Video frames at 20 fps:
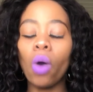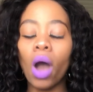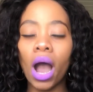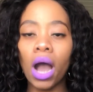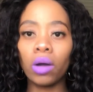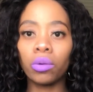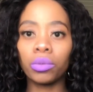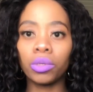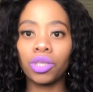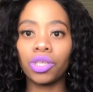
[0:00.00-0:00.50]

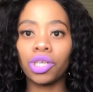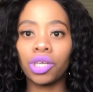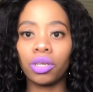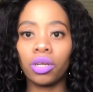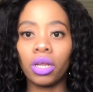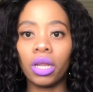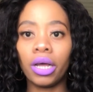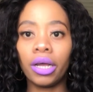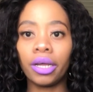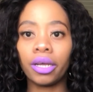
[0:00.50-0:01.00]
was
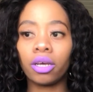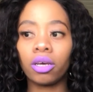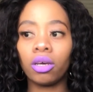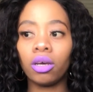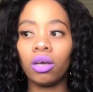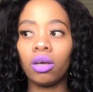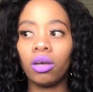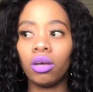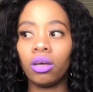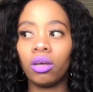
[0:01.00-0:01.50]
gonna like
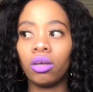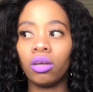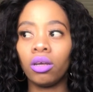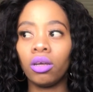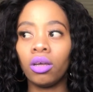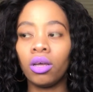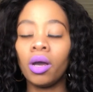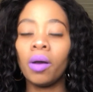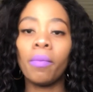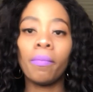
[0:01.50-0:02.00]

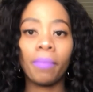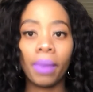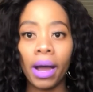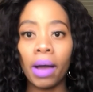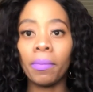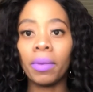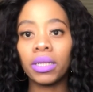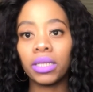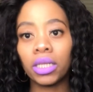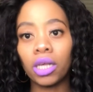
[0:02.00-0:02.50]

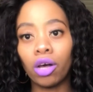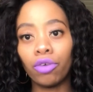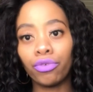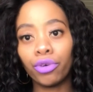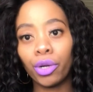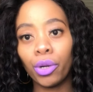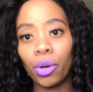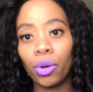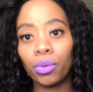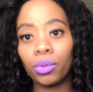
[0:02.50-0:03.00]
buy myself
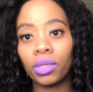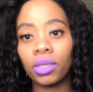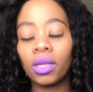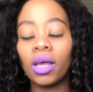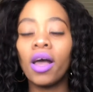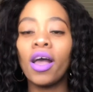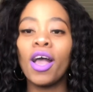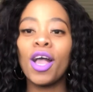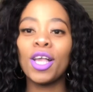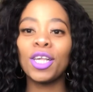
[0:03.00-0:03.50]
clothes.
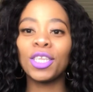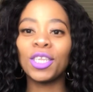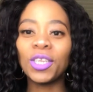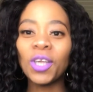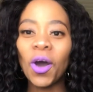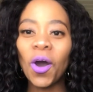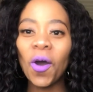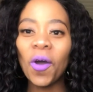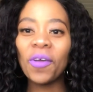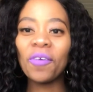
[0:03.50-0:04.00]

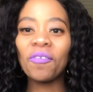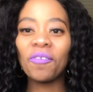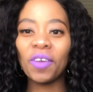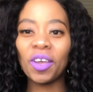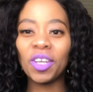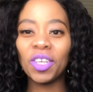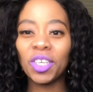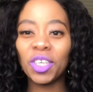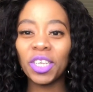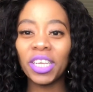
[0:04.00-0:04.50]
So
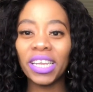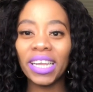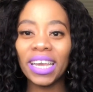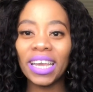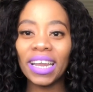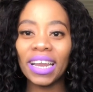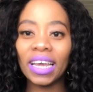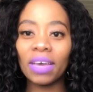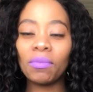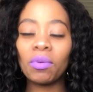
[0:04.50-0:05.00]

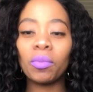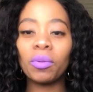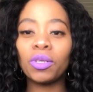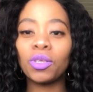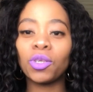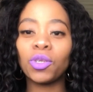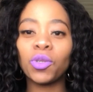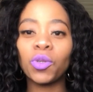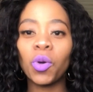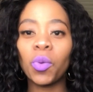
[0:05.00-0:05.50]
eventually, like, people
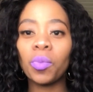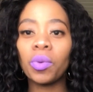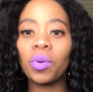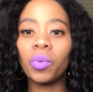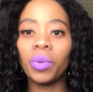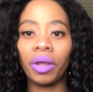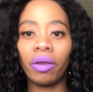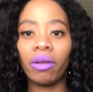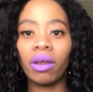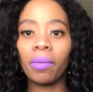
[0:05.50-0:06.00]
just saw me
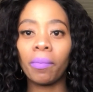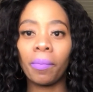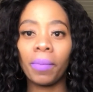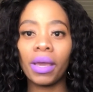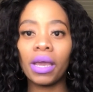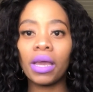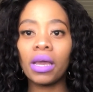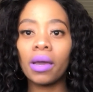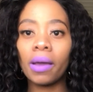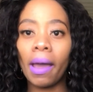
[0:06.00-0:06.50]
wearing
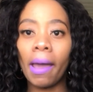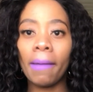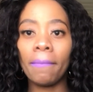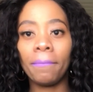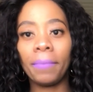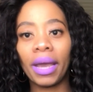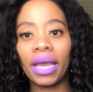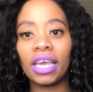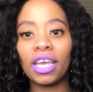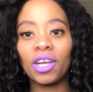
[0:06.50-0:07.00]
big and
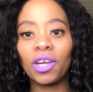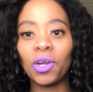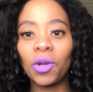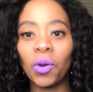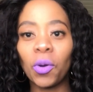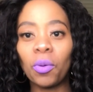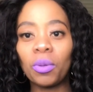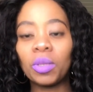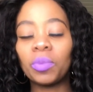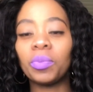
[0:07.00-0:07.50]
baggy
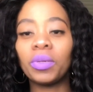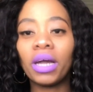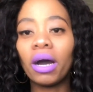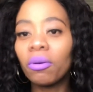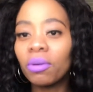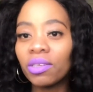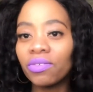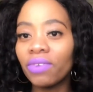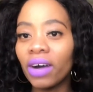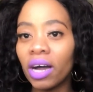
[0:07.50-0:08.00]
clothes, but I
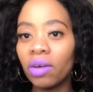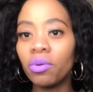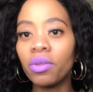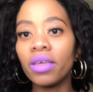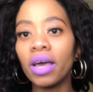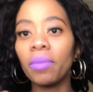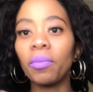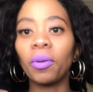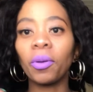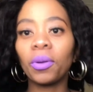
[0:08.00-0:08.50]
was fine with
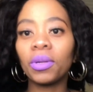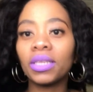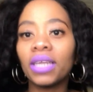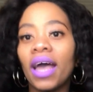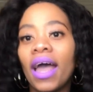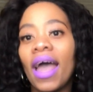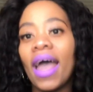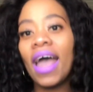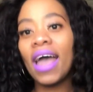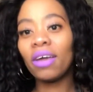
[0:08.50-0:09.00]
that because
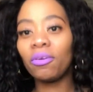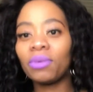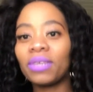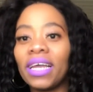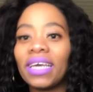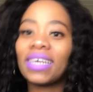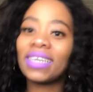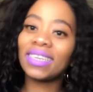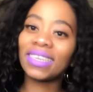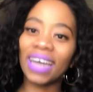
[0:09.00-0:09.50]
it was
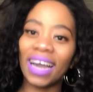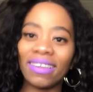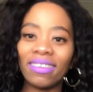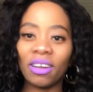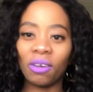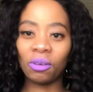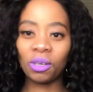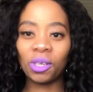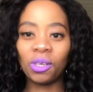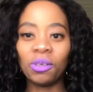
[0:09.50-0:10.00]
like a sign that
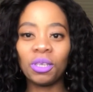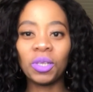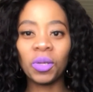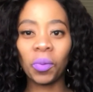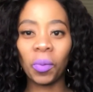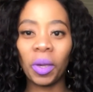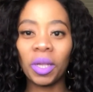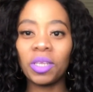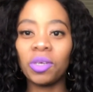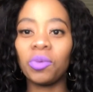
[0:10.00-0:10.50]
I was losing
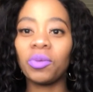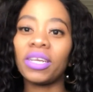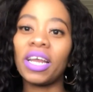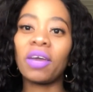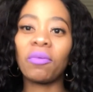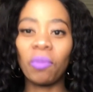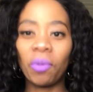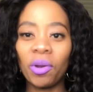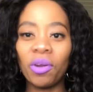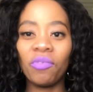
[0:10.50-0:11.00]
weight, so it was
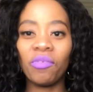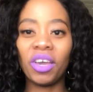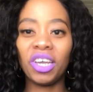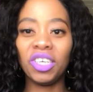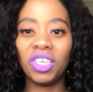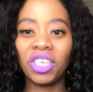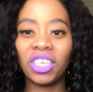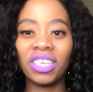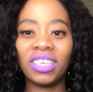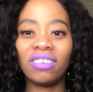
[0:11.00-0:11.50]
like
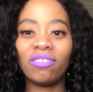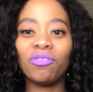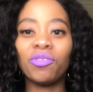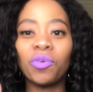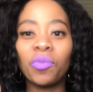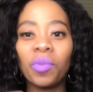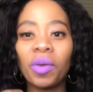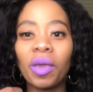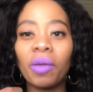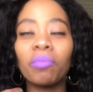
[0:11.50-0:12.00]
motivation
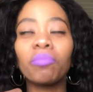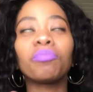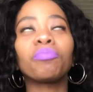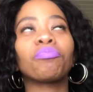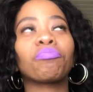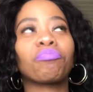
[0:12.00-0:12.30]
for me.